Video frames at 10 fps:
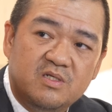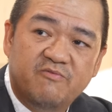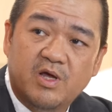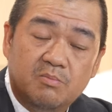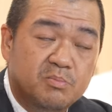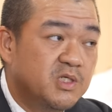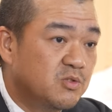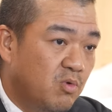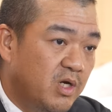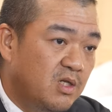development
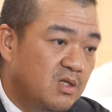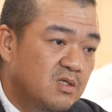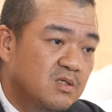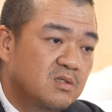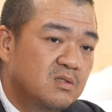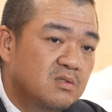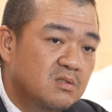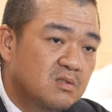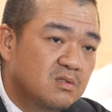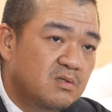as well,
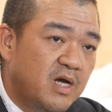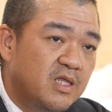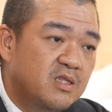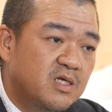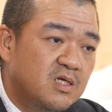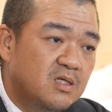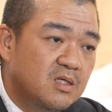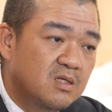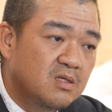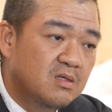I
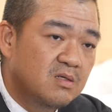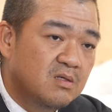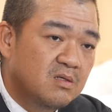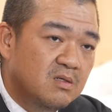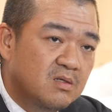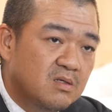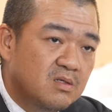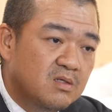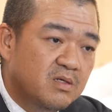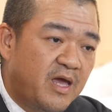think
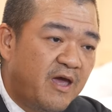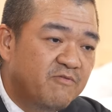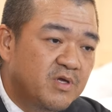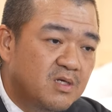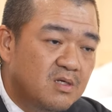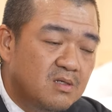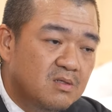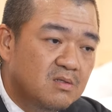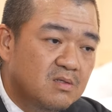having